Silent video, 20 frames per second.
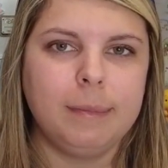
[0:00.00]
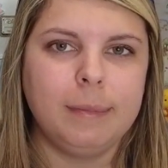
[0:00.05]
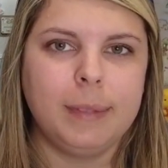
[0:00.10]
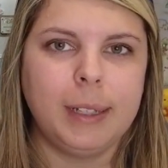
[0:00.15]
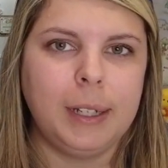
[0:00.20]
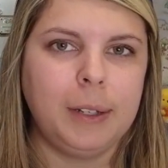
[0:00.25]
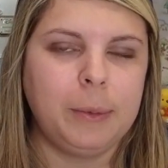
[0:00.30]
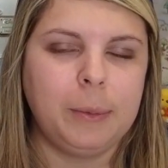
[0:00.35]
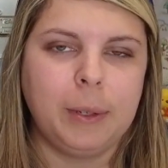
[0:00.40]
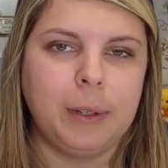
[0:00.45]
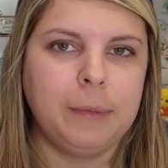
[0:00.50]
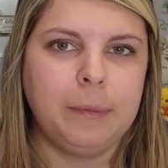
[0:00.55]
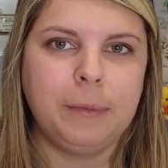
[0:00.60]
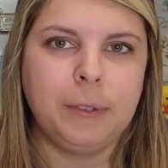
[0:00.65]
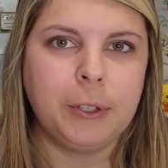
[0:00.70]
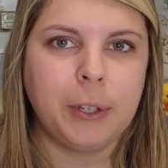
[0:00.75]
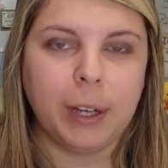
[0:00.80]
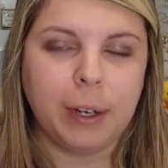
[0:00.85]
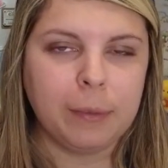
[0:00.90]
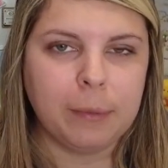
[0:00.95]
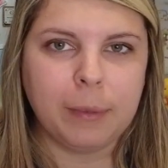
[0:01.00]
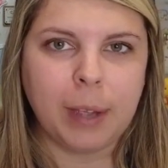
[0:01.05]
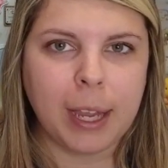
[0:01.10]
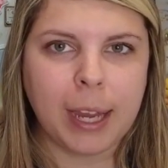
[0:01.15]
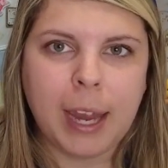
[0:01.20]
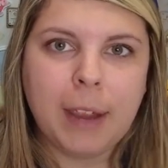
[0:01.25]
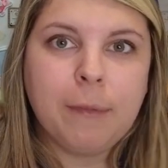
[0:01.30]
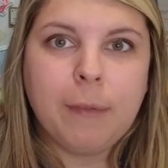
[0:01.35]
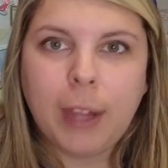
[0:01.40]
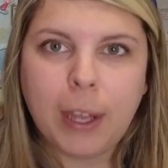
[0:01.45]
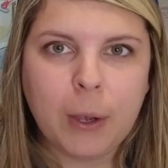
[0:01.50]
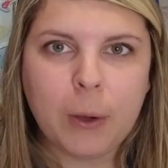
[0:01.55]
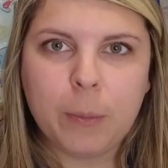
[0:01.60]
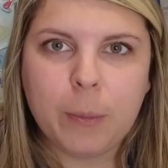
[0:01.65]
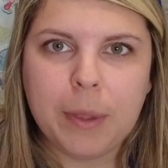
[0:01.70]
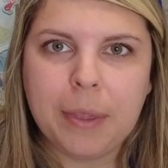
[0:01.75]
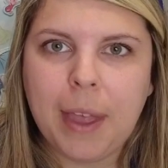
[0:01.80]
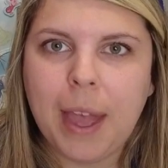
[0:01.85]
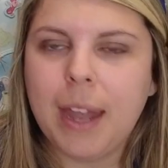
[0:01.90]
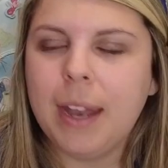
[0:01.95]
I don't want to I can't fly
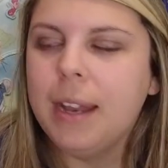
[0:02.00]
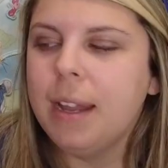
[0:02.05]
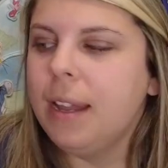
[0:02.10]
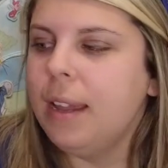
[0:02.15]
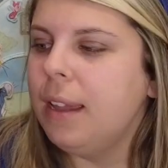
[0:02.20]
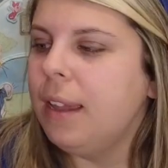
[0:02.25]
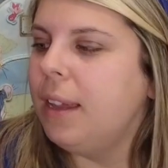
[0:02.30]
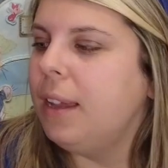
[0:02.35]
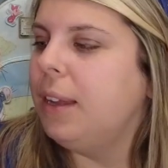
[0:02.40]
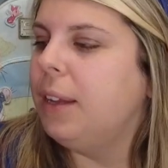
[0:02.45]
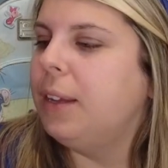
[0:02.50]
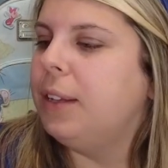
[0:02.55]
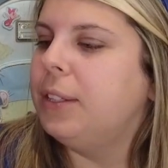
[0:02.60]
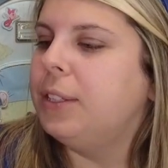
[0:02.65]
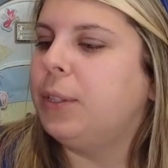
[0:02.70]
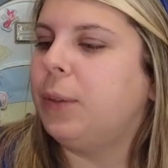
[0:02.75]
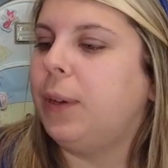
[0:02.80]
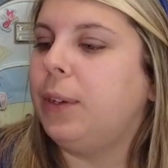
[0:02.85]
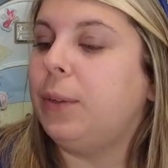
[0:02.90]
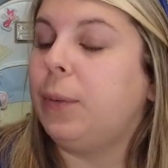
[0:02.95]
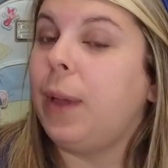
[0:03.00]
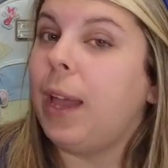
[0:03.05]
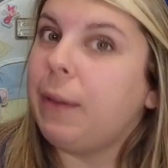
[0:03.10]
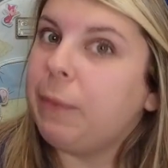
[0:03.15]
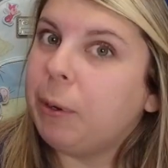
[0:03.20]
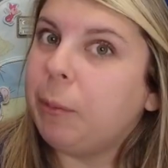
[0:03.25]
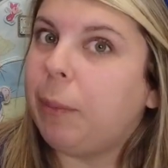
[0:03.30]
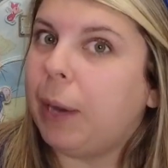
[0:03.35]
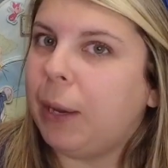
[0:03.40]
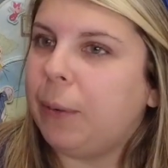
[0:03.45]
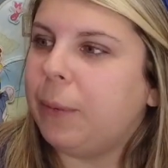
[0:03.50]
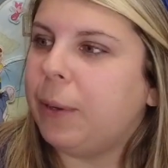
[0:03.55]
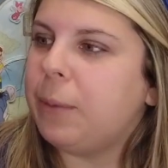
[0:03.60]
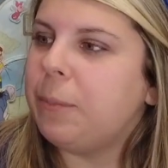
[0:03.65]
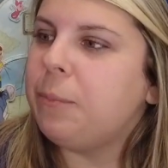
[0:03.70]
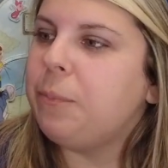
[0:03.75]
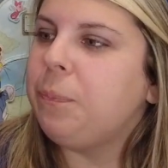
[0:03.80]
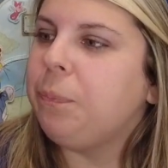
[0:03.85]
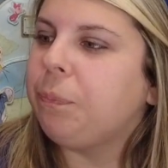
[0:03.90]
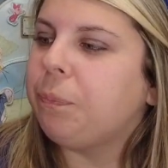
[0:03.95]
home with that, so I don't ever buy
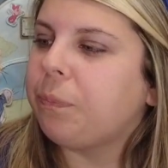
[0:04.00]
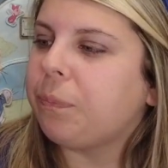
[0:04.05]
one.